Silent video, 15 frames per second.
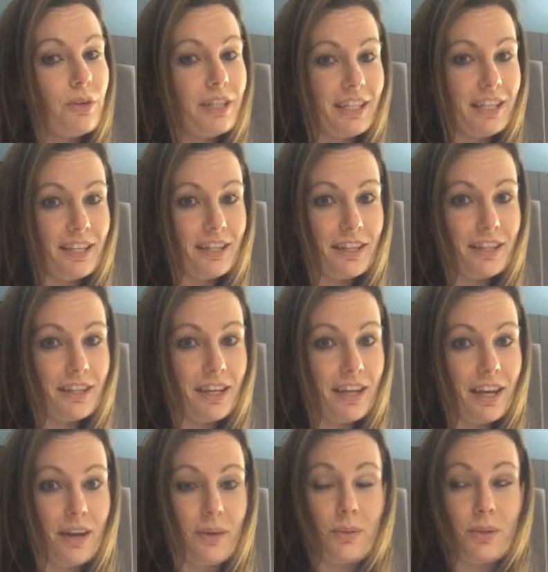14th,
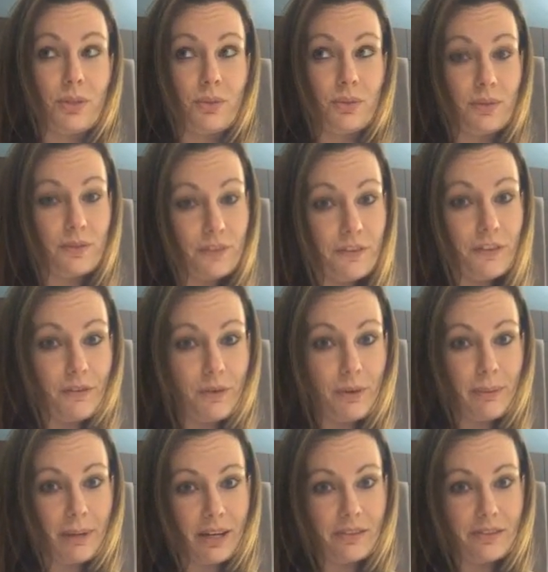I was
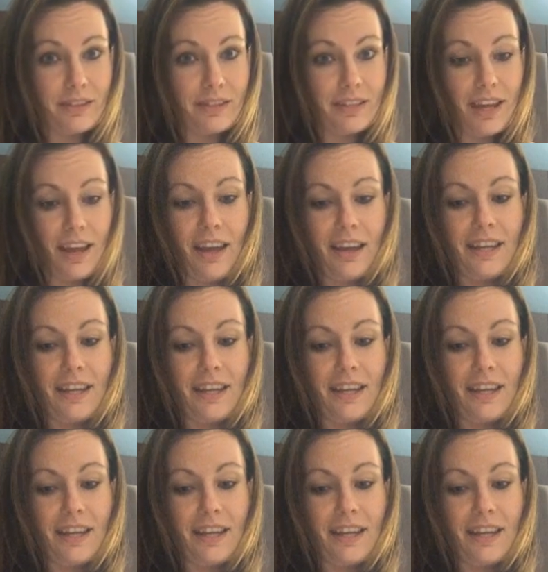254 pounds.